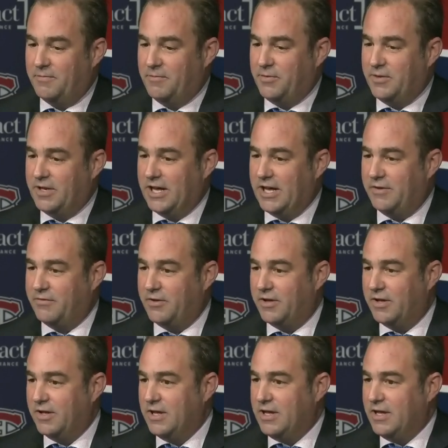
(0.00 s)
we'd have
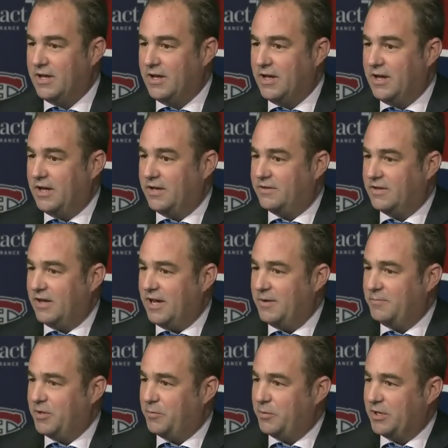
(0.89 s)
a, a
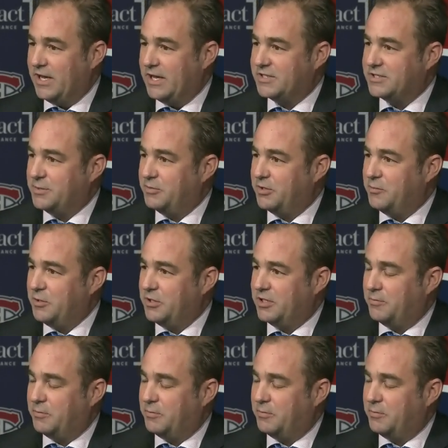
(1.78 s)
time that we'd ask him to be at the